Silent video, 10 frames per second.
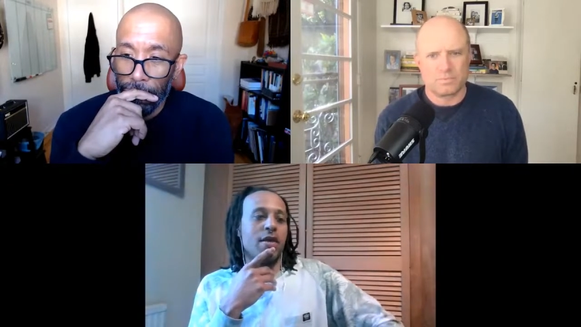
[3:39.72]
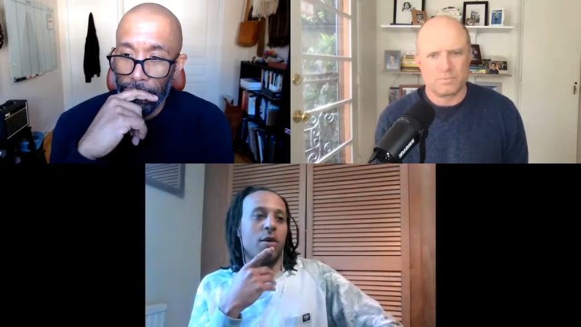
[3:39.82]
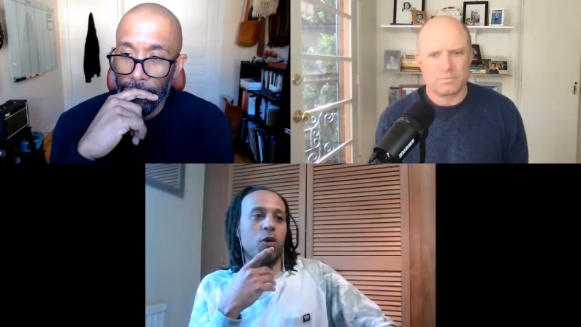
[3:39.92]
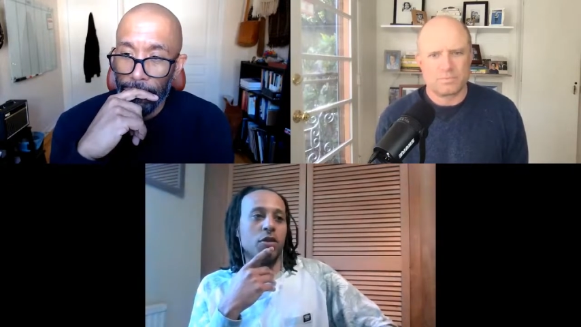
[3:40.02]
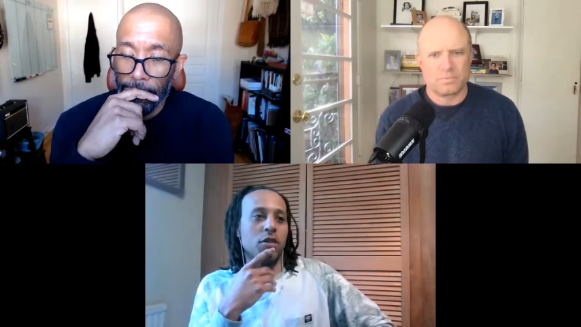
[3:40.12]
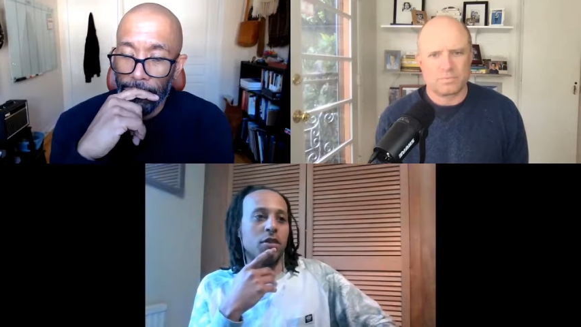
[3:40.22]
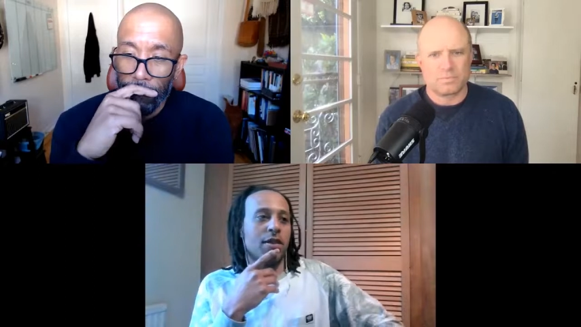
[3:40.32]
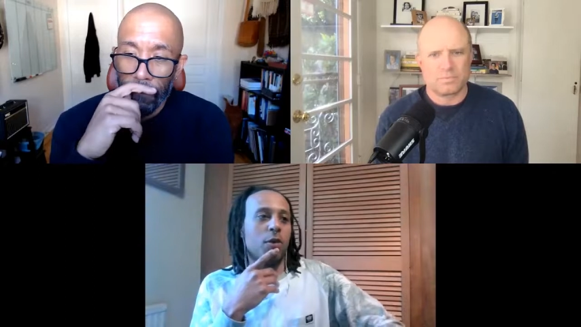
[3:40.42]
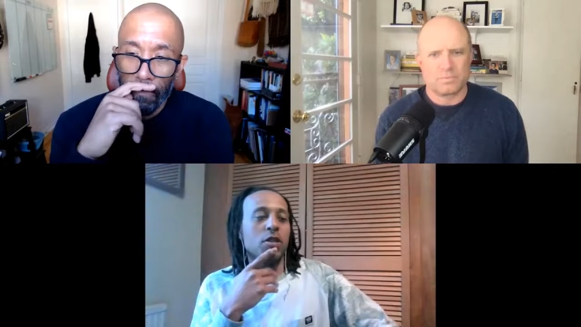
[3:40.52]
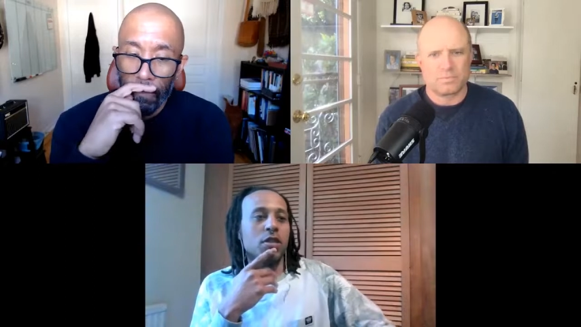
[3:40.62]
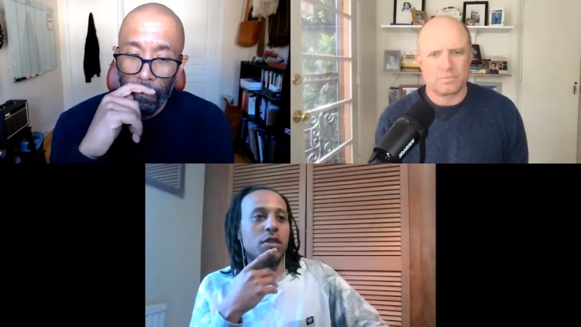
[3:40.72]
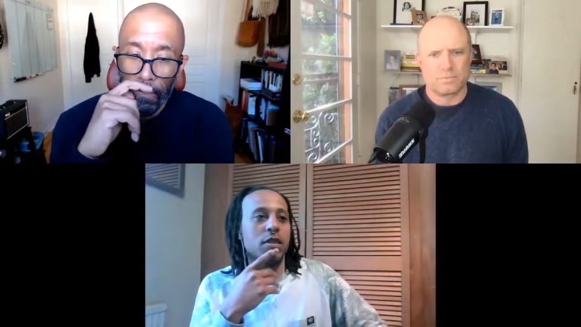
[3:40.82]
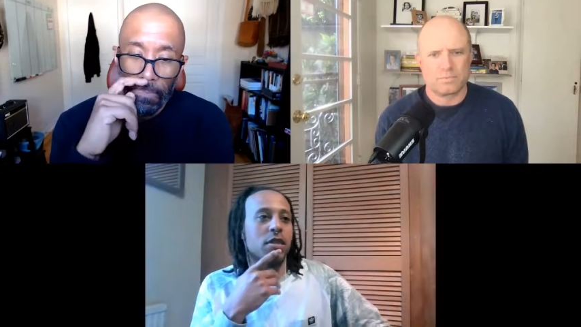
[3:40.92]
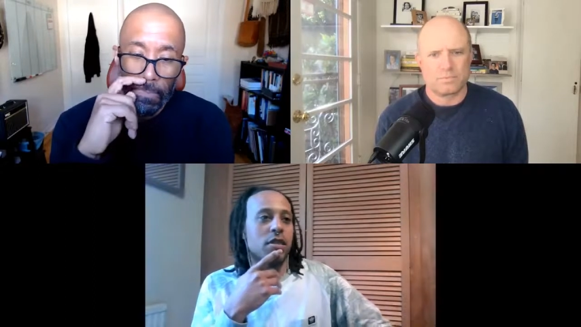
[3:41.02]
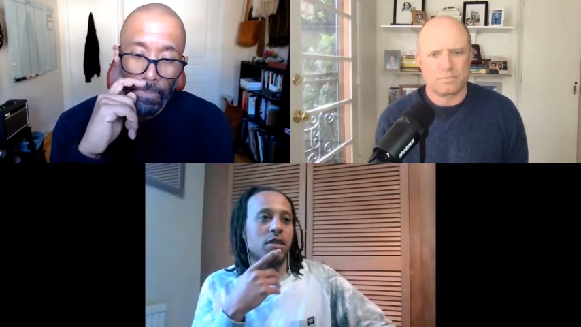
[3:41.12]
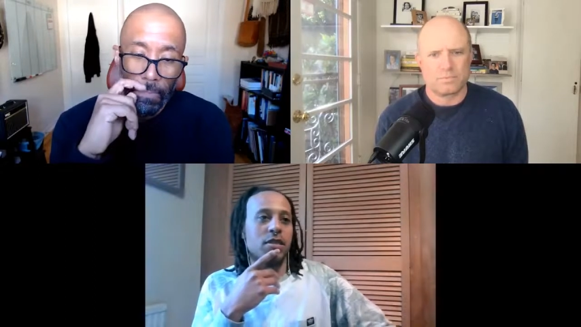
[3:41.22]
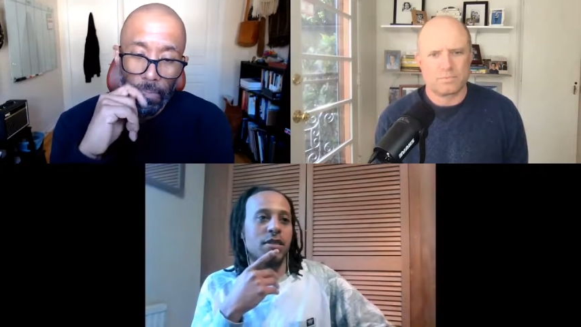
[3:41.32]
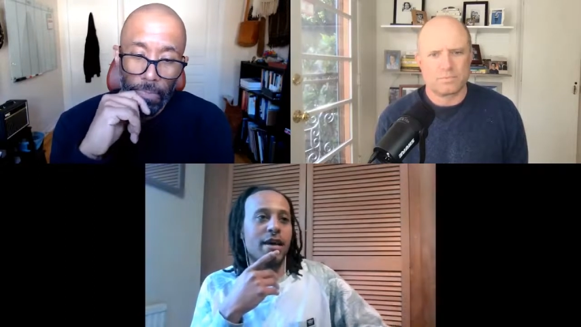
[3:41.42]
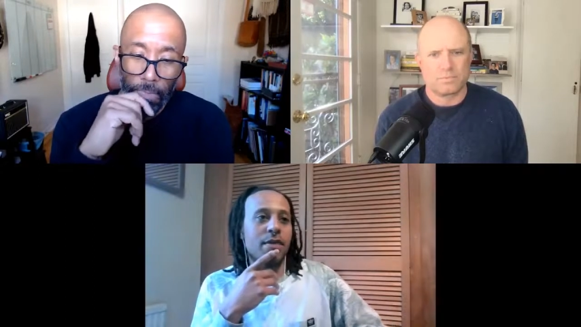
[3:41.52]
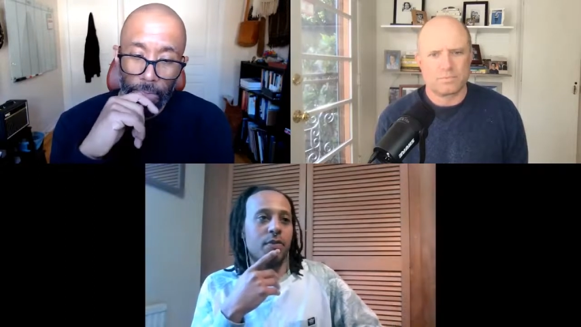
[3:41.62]
Speaker 1: there wasn't there wasn't the the
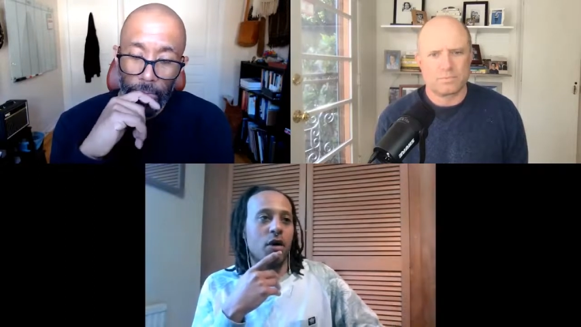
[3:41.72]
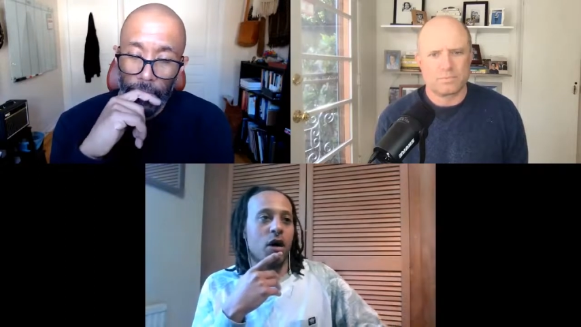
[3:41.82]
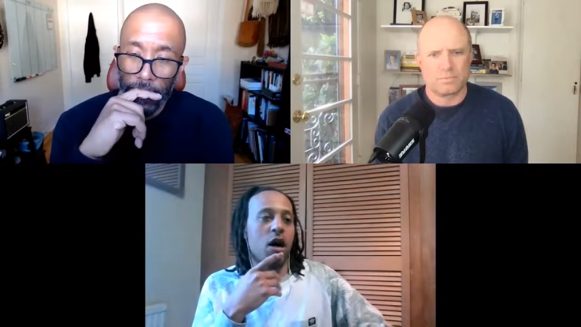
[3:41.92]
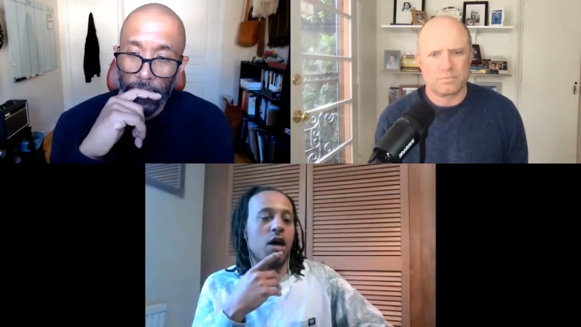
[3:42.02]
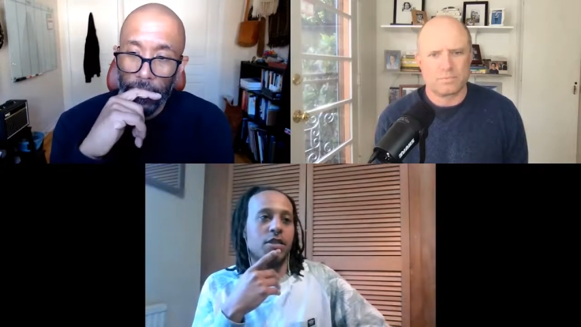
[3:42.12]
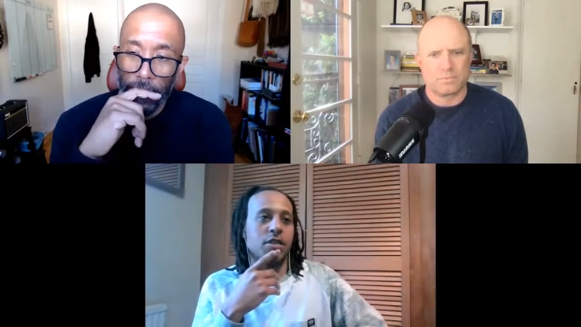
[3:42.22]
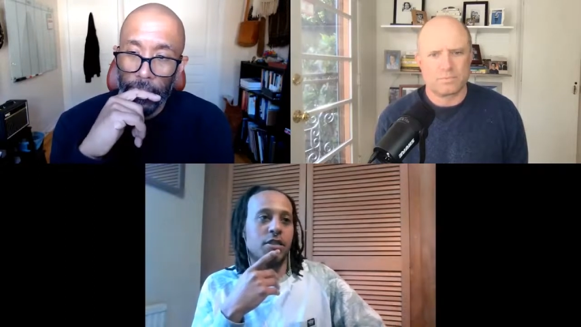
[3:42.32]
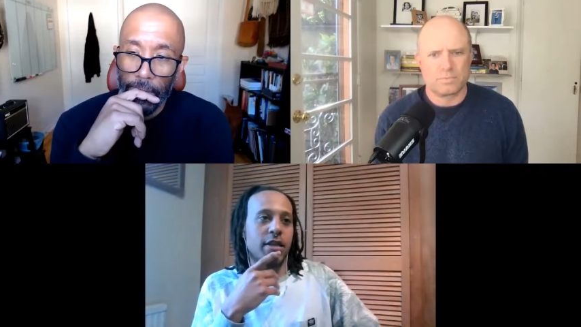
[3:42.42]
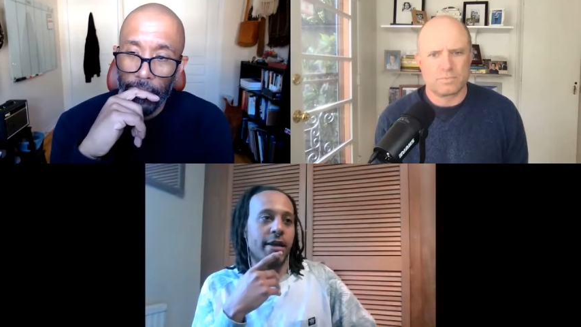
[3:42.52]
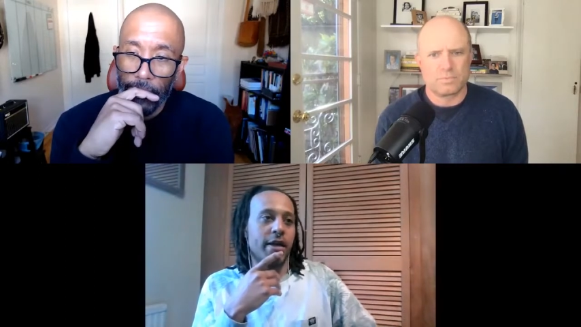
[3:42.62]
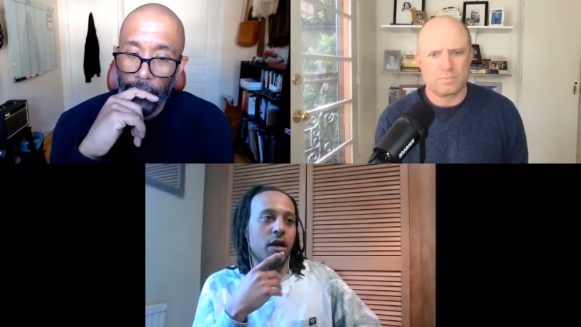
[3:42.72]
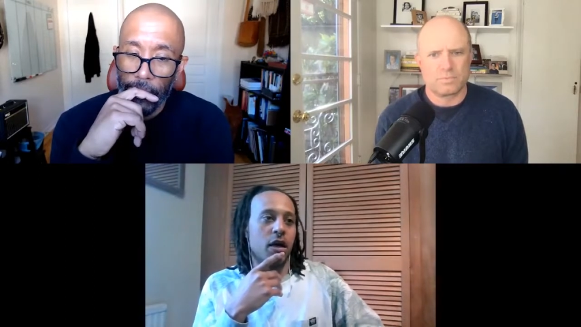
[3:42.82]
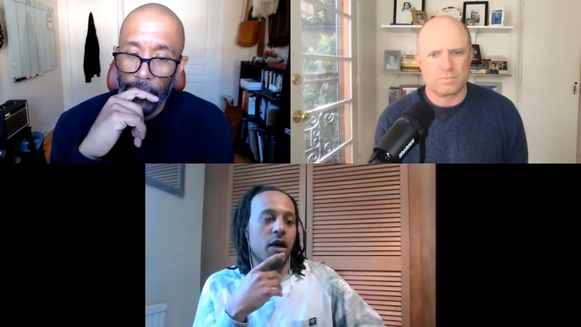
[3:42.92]
same urgency.